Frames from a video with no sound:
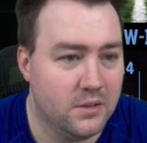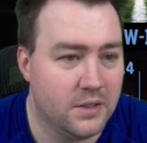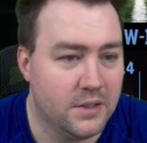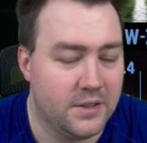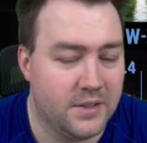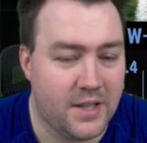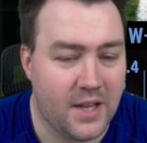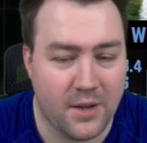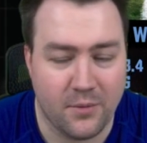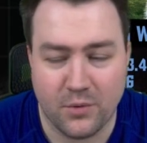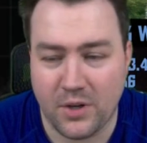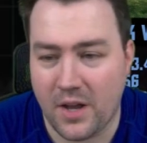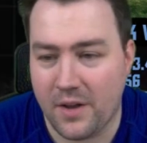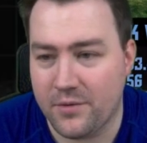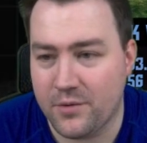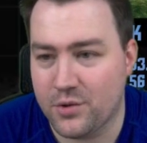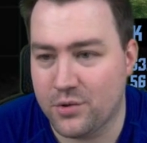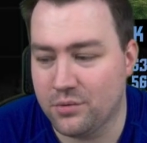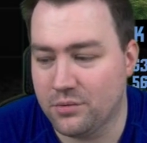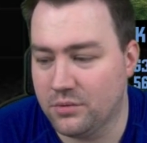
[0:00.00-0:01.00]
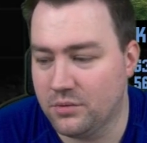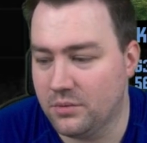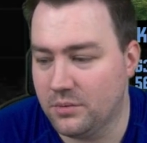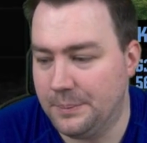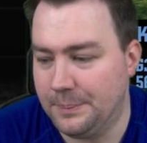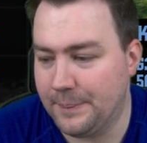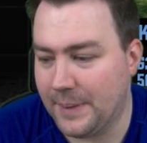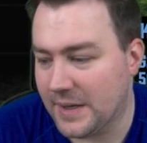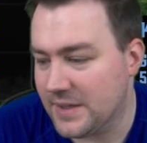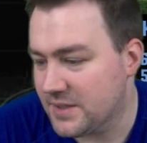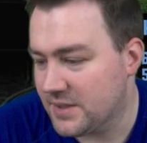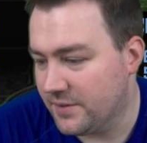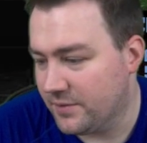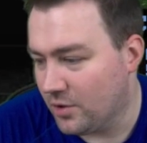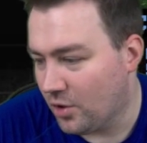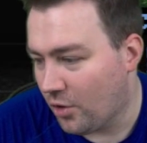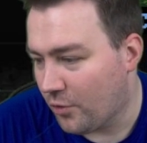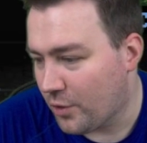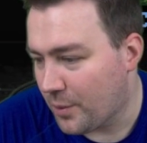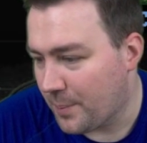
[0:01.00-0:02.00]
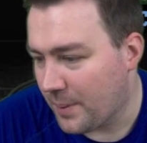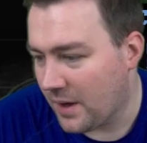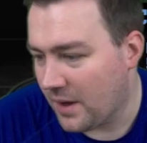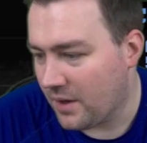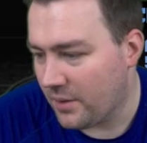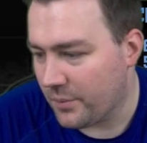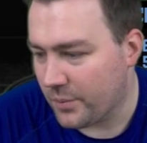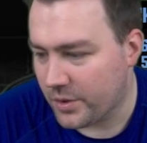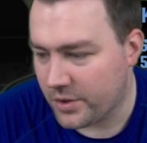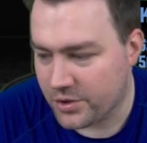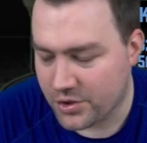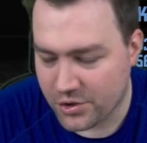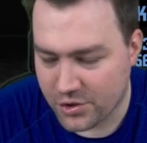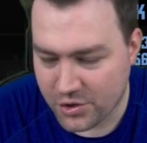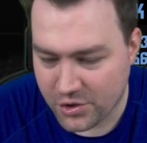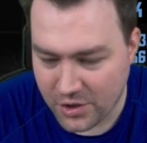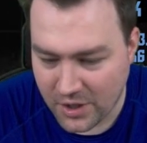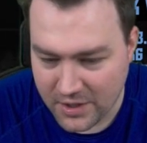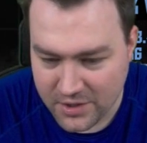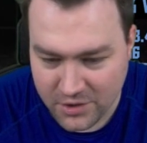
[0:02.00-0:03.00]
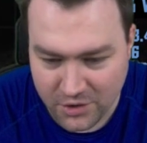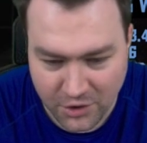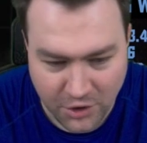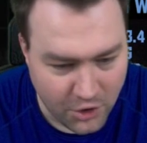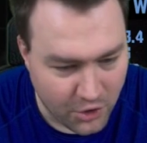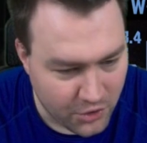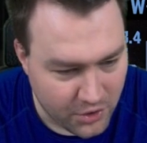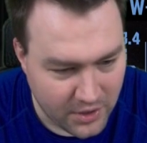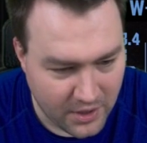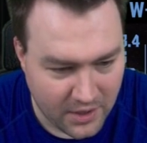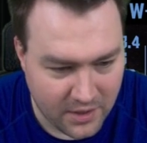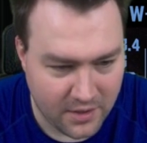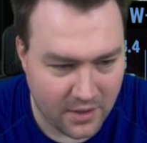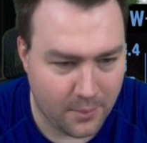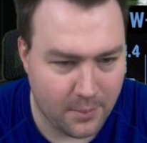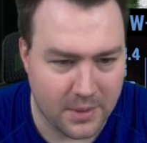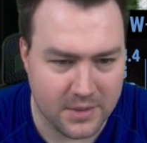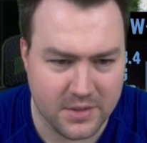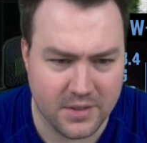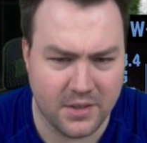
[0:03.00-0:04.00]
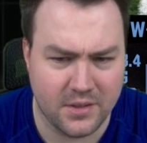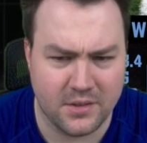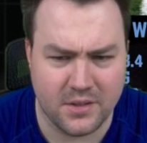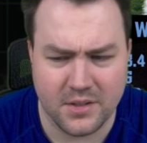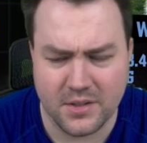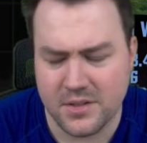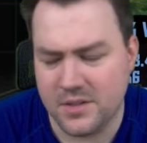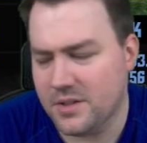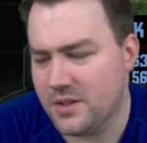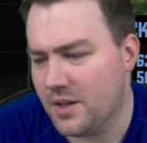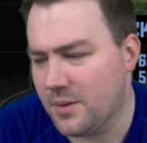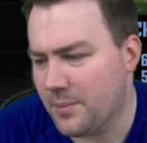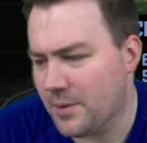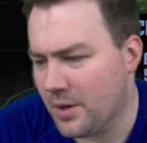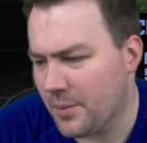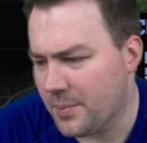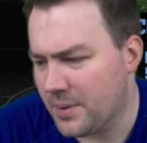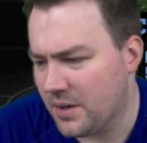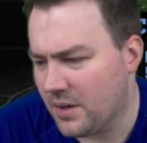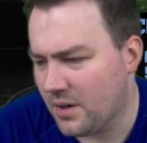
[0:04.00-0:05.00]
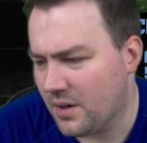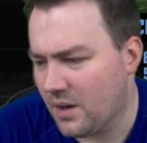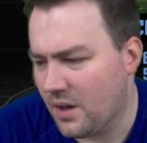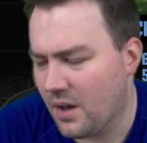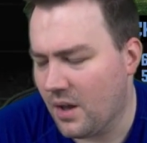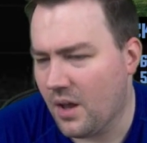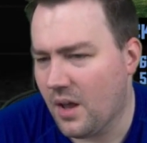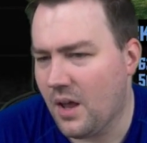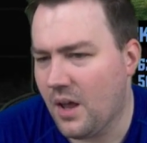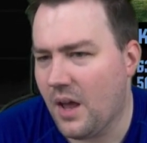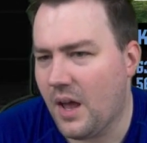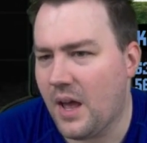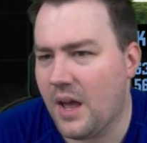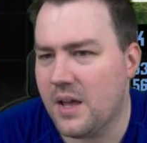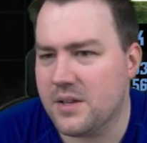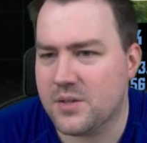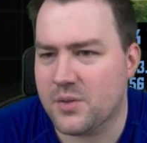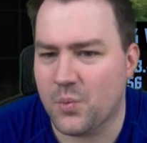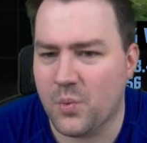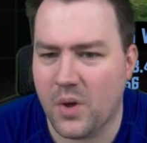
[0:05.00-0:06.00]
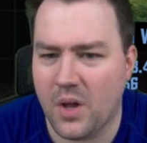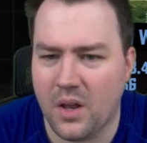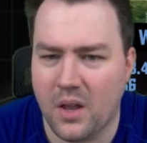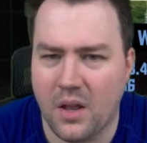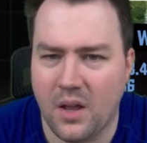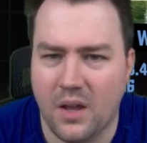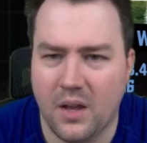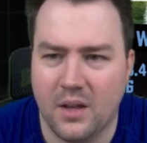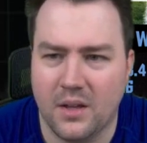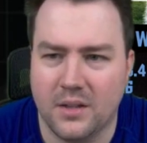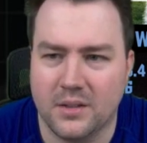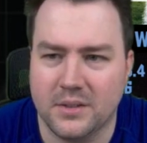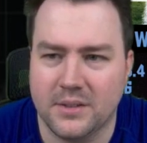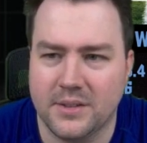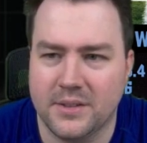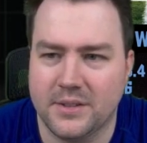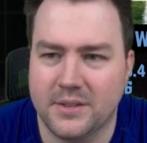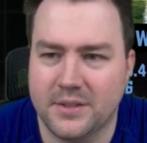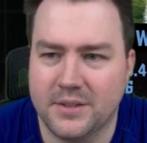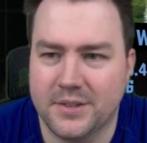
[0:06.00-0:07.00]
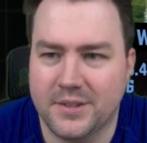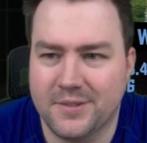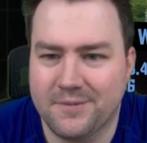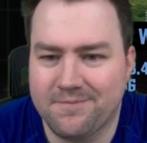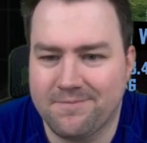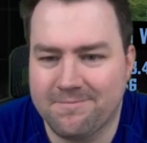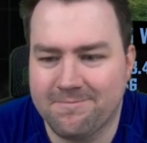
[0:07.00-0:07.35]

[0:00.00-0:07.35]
They would have to massively overpay, which is not in their best interest, in my opinion, as well as